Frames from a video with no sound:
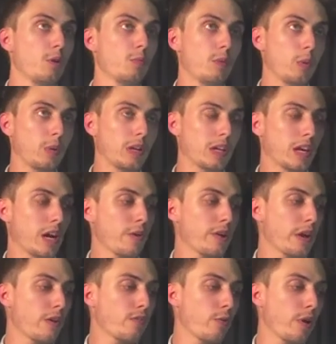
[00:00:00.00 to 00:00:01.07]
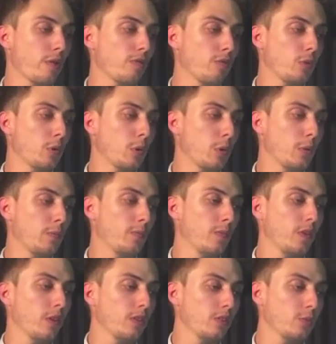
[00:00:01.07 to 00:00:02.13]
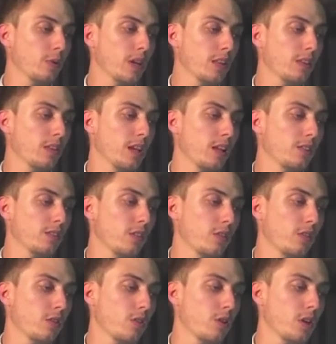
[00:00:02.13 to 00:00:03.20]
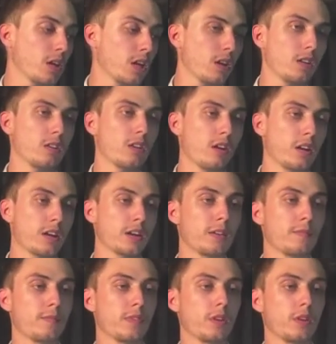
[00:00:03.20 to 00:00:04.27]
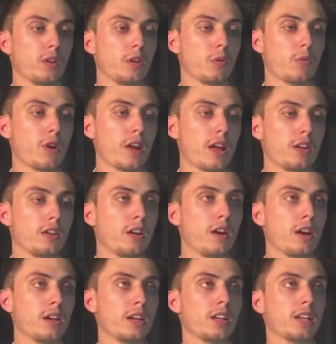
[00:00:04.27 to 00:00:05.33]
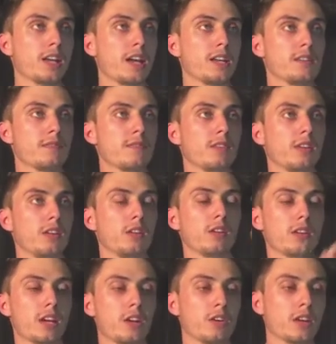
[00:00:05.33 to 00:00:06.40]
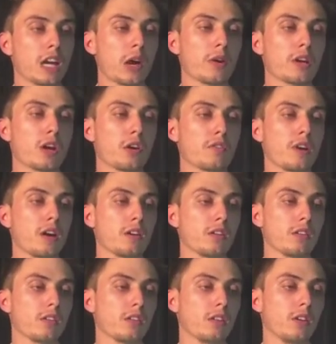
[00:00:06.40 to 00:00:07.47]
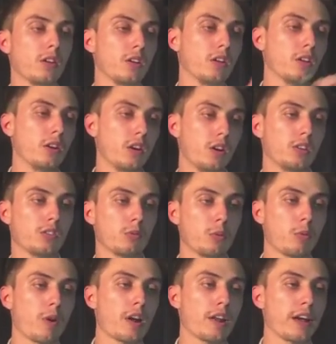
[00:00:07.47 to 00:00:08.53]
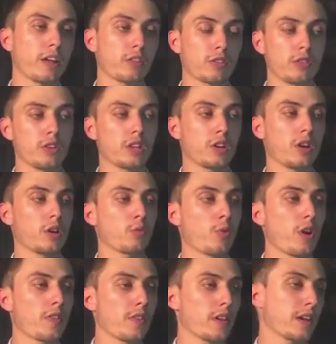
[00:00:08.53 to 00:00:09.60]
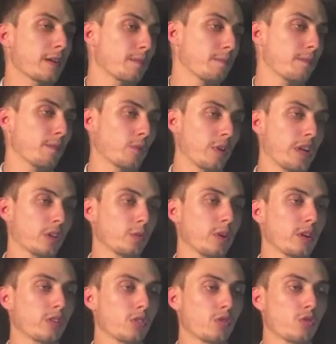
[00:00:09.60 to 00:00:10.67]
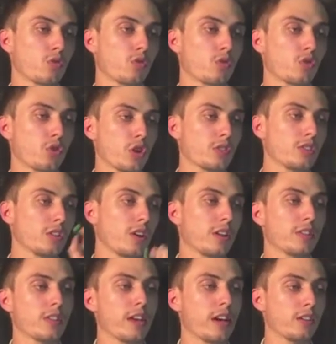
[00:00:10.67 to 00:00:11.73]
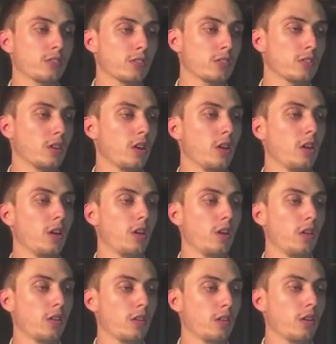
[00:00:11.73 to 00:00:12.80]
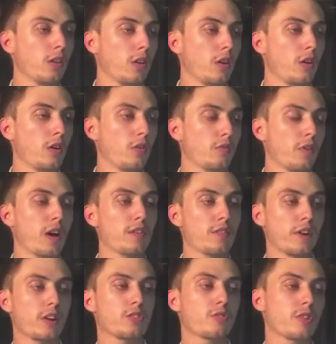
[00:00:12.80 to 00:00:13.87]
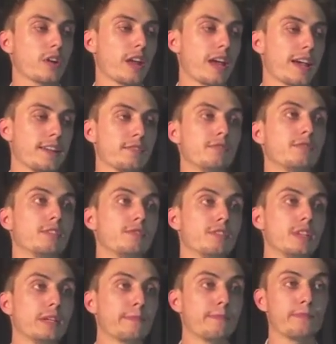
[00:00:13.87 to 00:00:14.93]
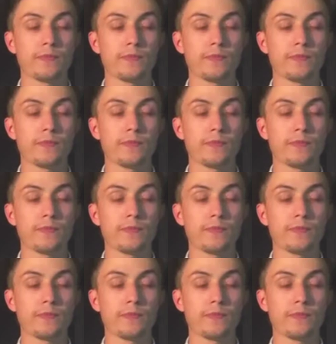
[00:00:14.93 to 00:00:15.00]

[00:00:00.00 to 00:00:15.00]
but we carry over our 4, we get the answer 39. Write our 9, and again, cannot carry over, so we write our 39 right there. So our next one is 39,550.